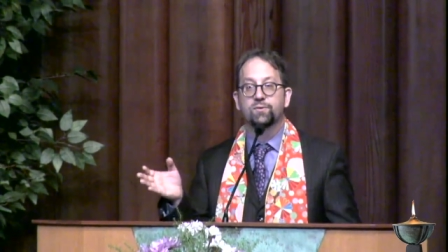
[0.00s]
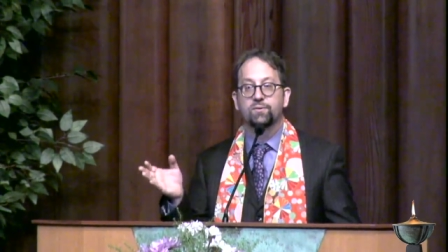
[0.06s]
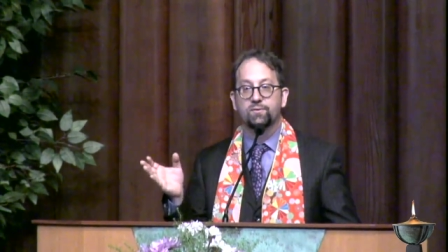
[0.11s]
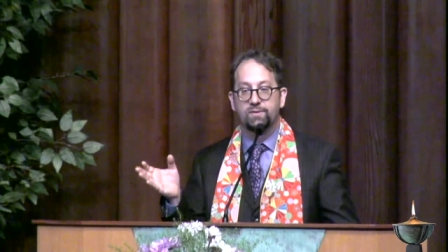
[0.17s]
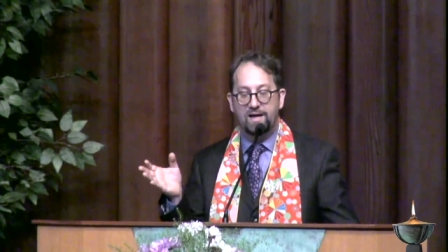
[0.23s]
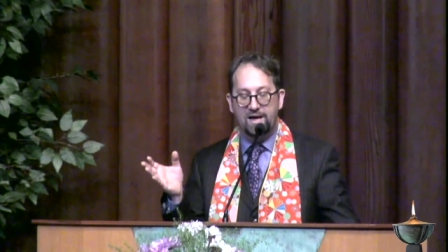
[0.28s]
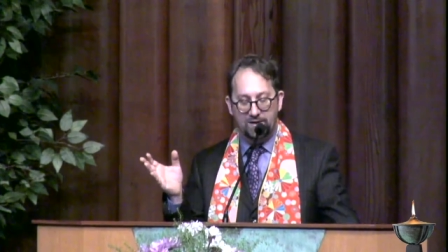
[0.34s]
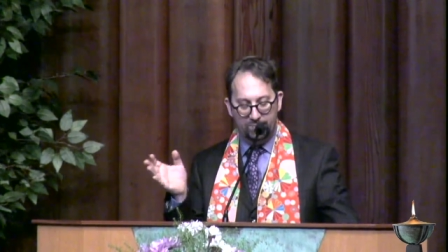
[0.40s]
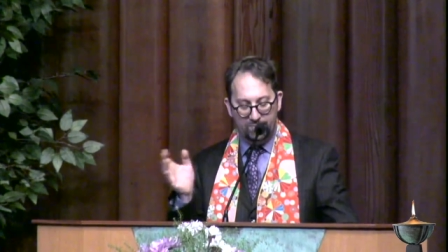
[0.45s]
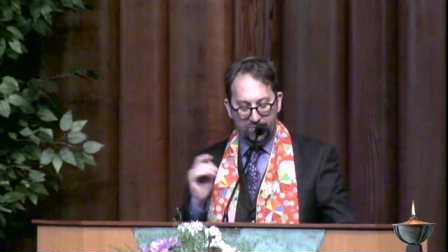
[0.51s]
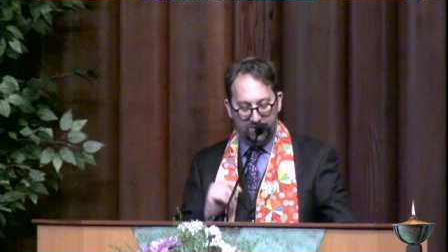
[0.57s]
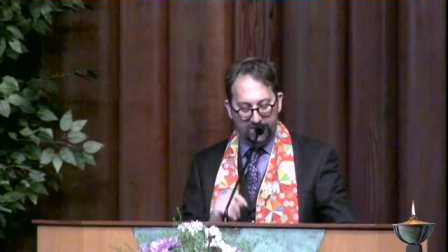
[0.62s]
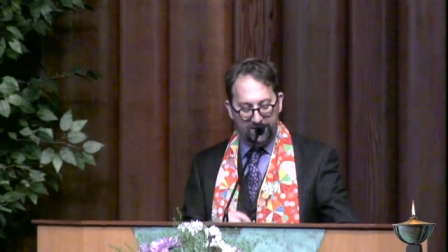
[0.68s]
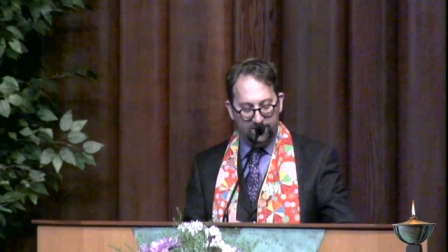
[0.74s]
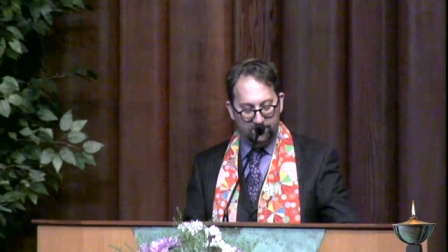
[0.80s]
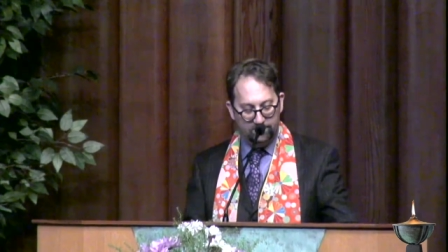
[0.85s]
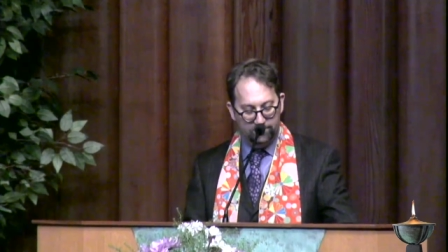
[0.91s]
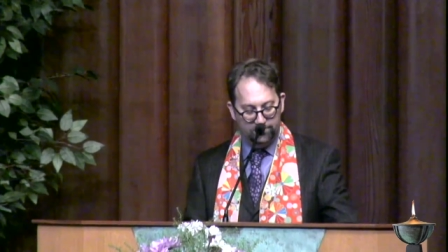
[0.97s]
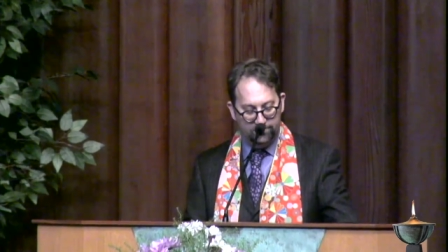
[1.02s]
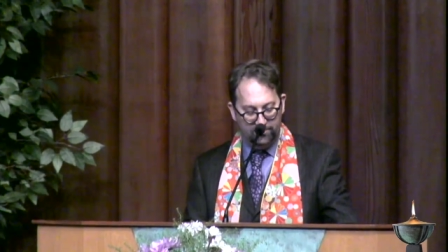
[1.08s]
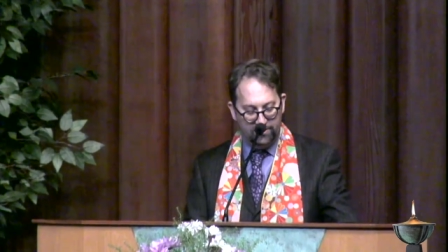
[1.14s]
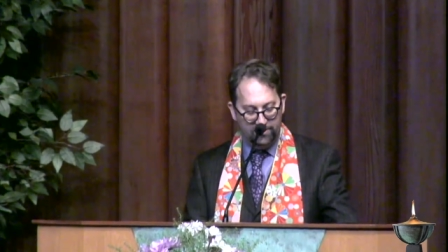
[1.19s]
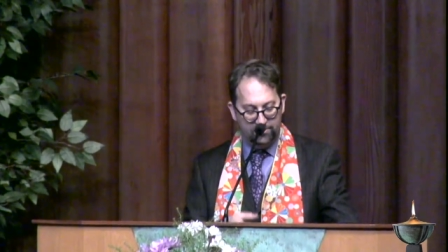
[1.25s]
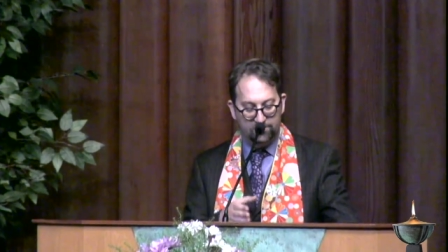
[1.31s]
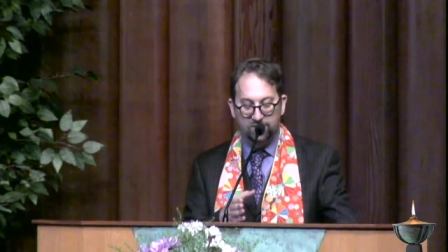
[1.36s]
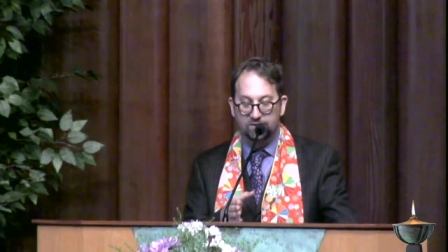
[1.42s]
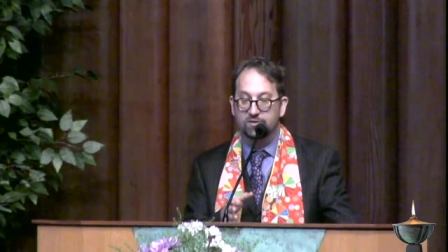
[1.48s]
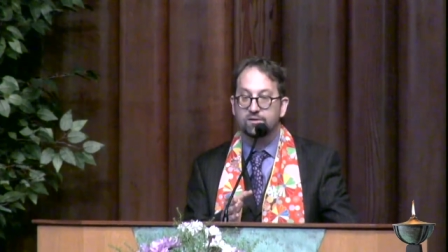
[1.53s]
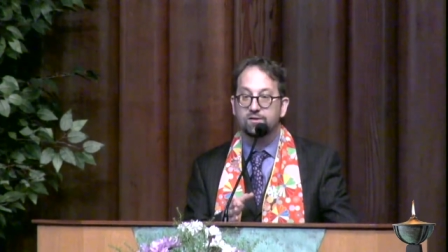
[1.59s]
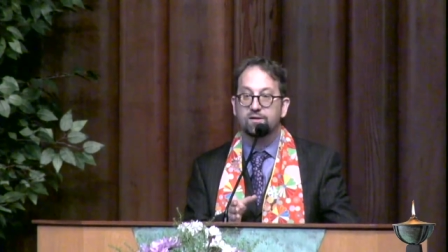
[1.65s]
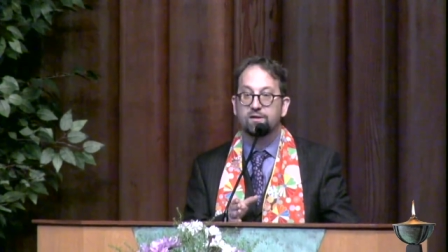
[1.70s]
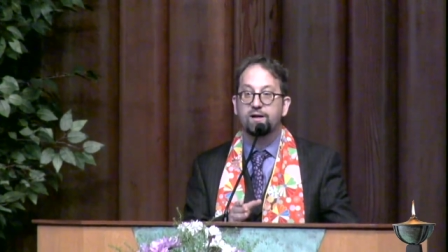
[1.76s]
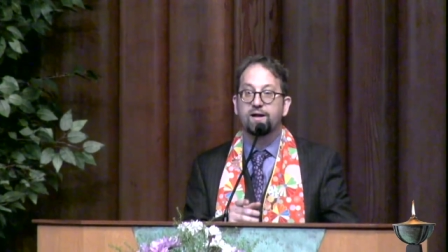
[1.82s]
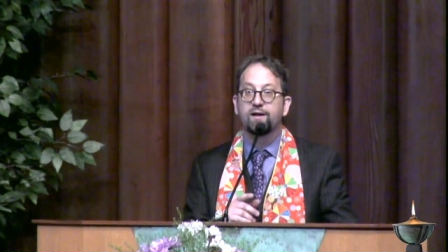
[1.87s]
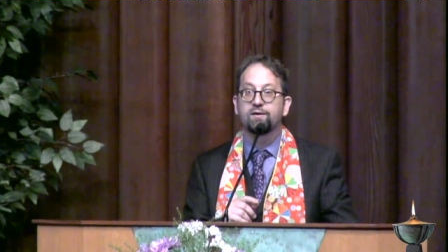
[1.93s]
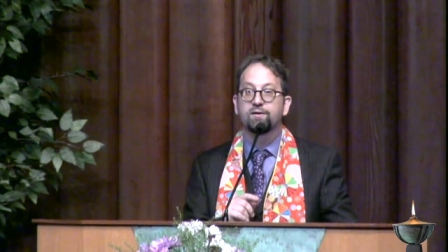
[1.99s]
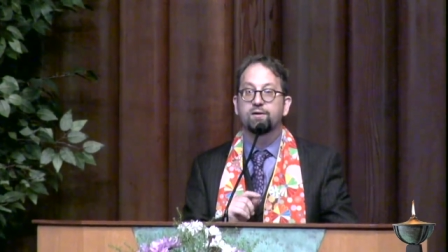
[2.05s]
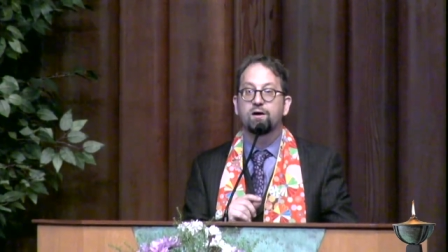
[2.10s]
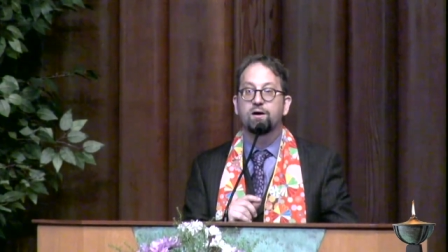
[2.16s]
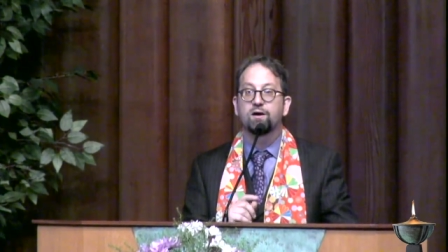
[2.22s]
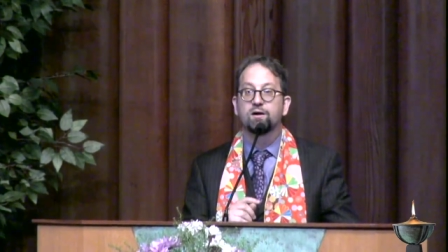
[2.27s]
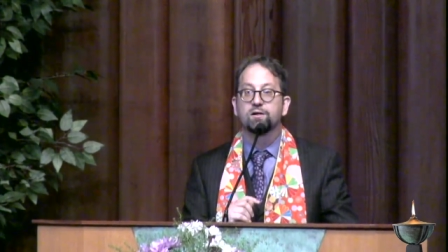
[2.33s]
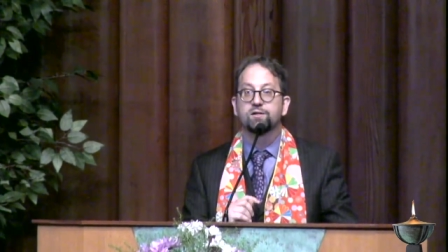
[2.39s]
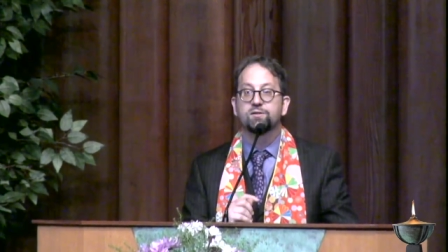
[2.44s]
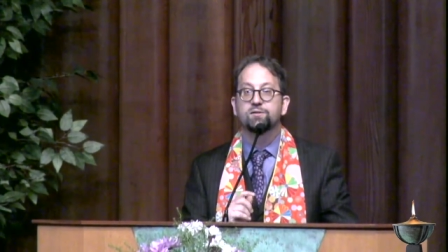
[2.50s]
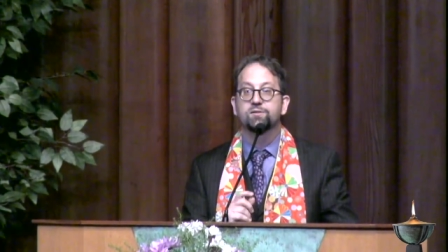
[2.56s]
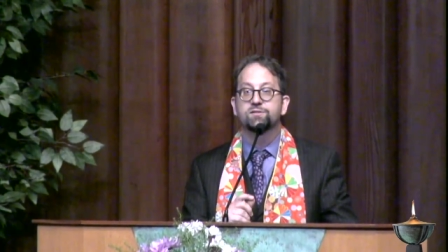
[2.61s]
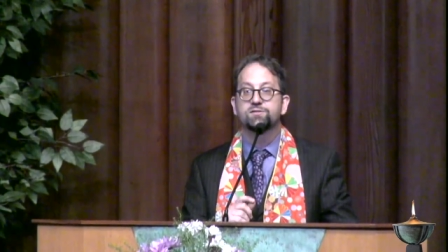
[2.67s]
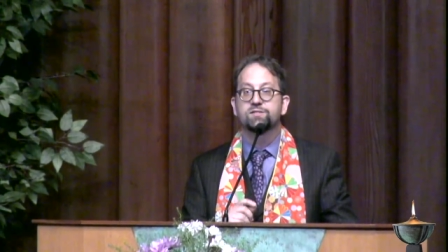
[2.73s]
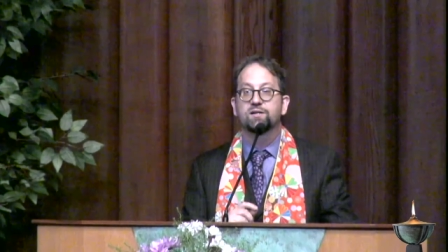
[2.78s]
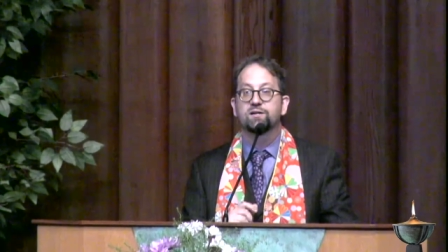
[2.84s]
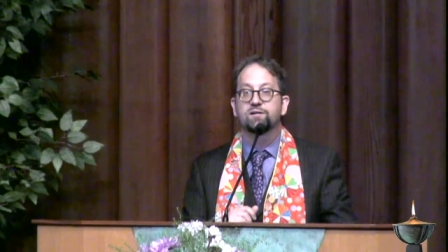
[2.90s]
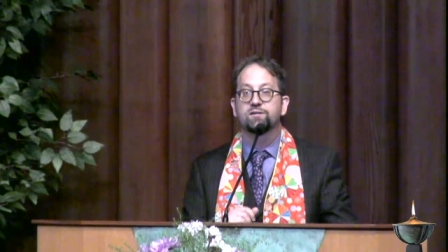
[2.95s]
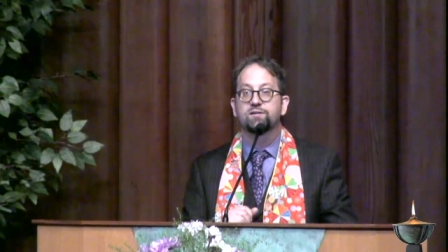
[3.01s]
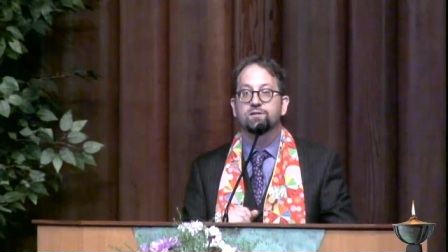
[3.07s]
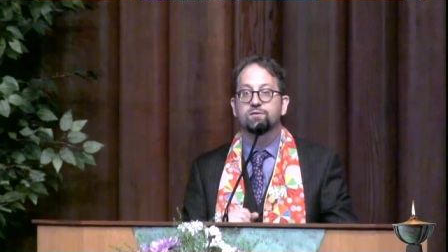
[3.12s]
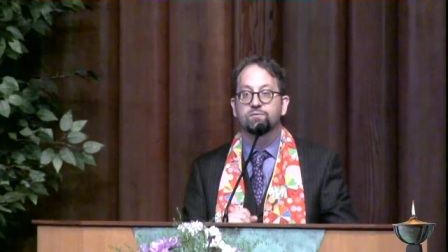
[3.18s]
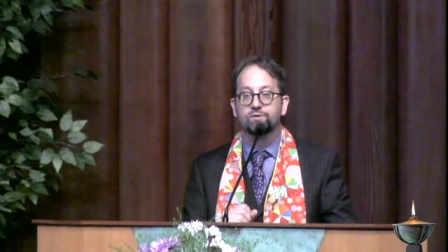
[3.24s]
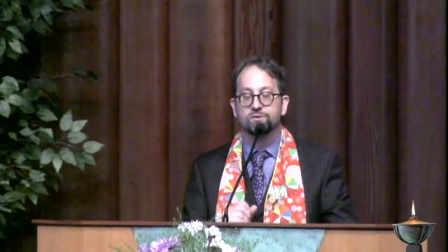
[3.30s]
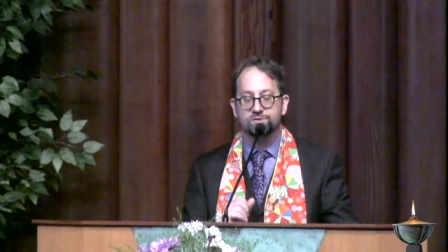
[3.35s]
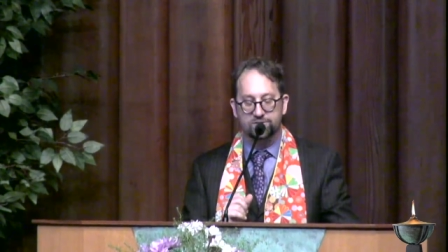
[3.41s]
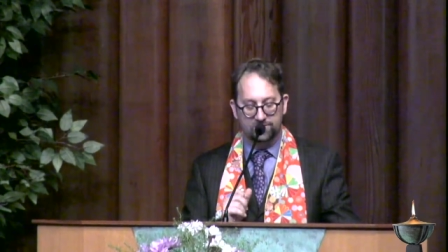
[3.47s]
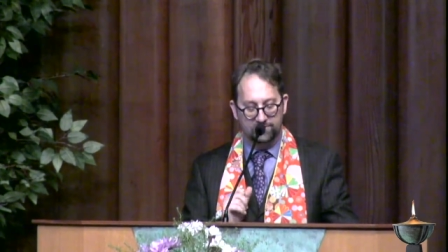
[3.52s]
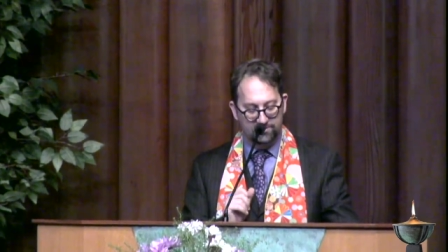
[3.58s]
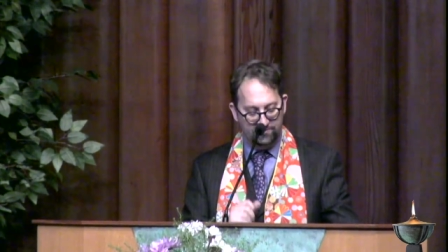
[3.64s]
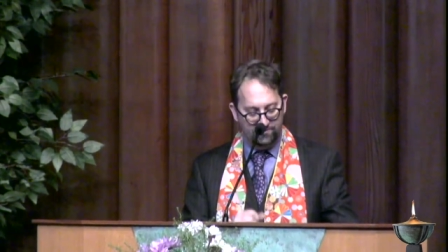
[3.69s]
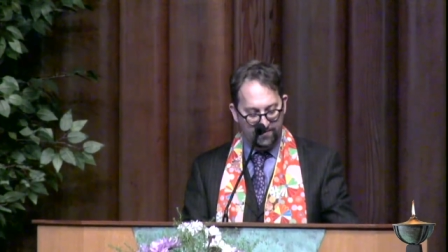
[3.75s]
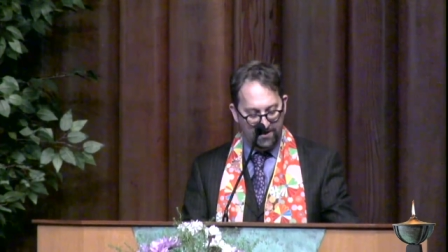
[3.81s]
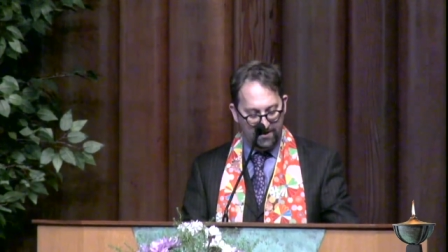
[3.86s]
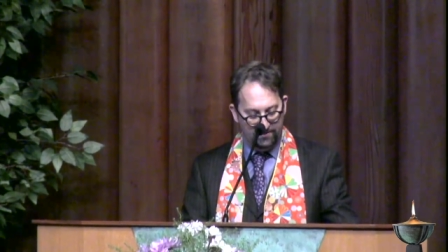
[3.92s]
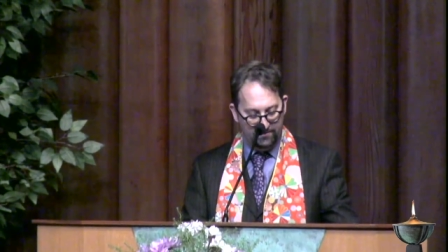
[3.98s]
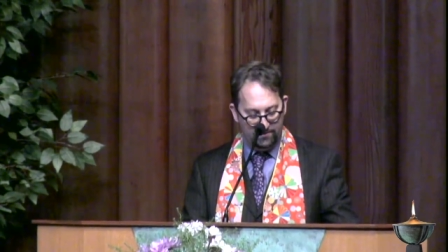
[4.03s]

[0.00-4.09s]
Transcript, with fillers: that political tradition and our Unitarian Universalist faith.